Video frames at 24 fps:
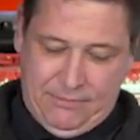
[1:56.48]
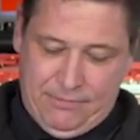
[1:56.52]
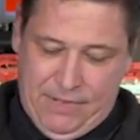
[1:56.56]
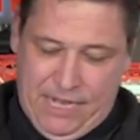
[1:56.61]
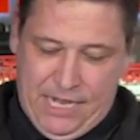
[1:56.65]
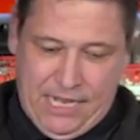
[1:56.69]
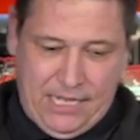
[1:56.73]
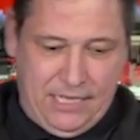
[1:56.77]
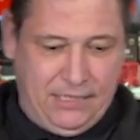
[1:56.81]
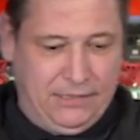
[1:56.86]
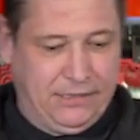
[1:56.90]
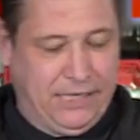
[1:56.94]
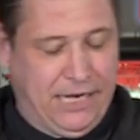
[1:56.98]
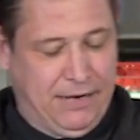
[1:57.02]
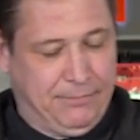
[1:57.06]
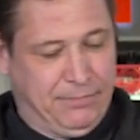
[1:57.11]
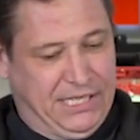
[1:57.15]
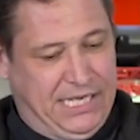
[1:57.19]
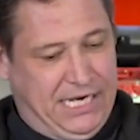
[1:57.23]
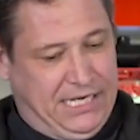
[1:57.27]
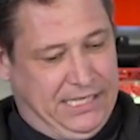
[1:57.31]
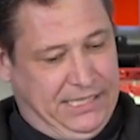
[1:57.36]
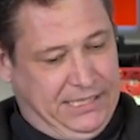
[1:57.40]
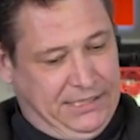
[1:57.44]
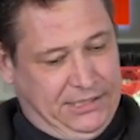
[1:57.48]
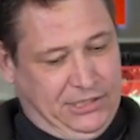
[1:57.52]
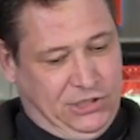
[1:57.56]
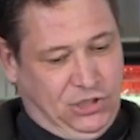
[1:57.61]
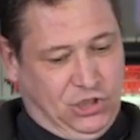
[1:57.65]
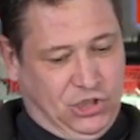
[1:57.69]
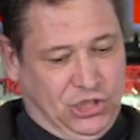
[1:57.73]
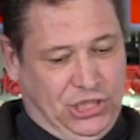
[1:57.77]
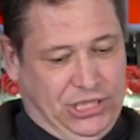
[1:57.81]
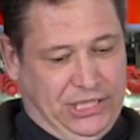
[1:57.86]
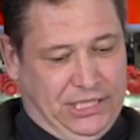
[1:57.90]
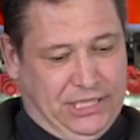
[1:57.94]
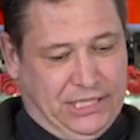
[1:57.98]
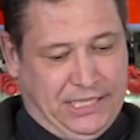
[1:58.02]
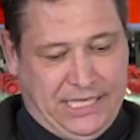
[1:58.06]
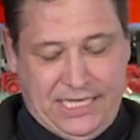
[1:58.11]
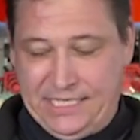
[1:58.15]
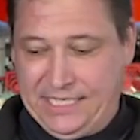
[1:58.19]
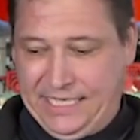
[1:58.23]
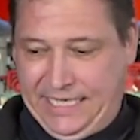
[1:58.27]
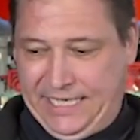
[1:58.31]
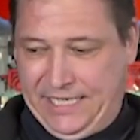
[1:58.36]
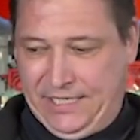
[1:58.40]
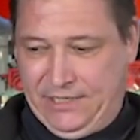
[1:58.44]
on the track,
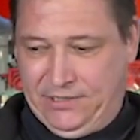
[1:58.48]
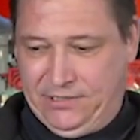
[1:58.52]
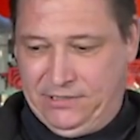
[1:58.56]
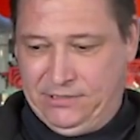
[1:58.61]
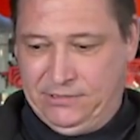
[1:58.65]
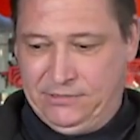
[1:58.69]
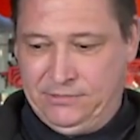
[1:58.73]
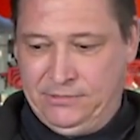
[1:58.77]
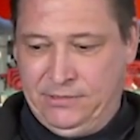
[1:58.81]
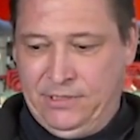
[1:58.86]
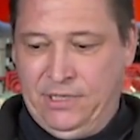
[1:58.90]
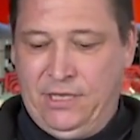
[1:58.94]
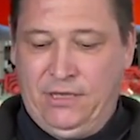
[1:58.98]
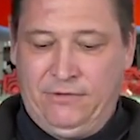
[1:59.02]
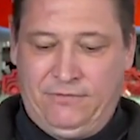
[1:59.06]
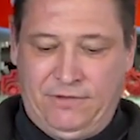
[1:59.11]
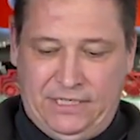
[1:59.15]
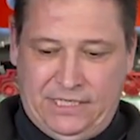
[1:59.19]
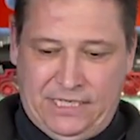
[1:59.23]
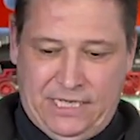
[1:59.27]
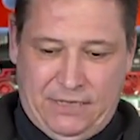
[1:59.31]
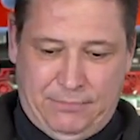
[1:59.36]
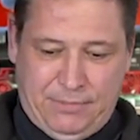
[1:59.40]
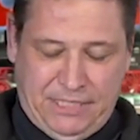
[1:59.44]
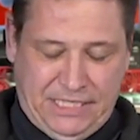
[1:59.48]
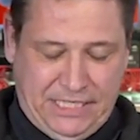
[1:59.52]
and about this length,